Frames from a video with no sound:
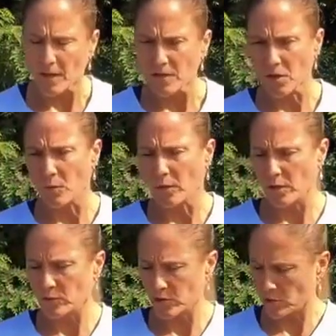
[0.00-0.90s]
So what
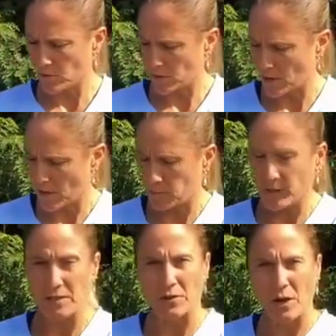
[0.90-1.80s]
you would do is
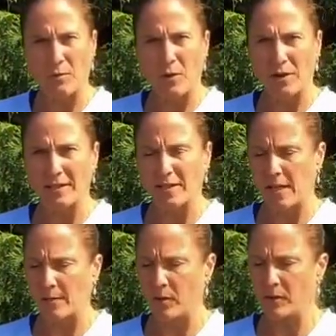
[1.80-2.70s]
place your elbow on a
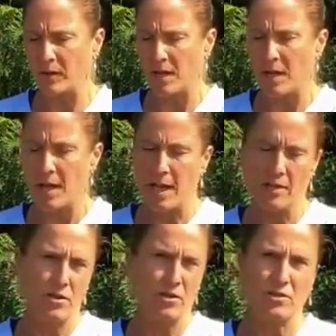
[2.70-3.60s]
table,
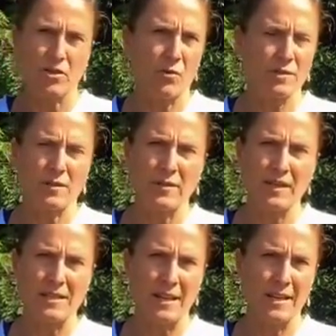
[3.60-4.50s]
and you can start with
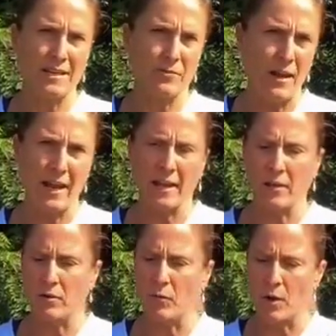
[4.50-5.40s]
something as light as a
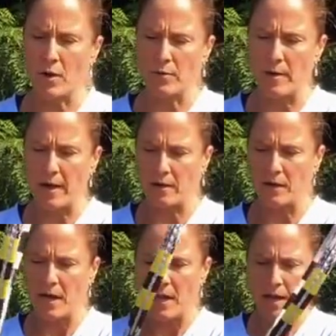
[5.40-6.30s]
racket or a water
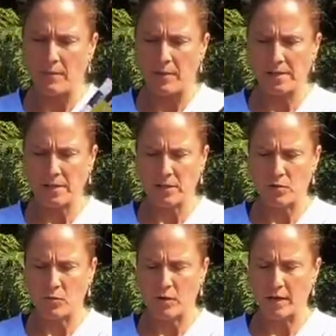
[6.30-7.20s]
bottle, and basically
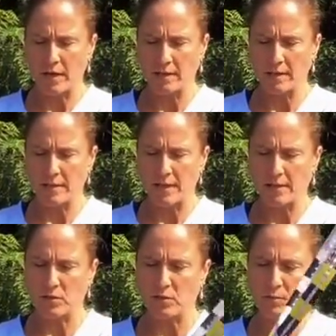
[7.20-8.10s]
you're working into
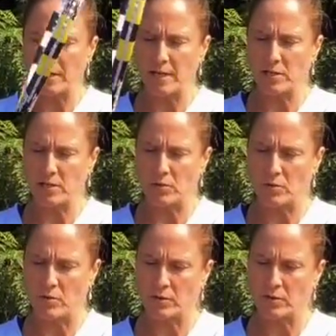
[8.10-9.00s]
that supination or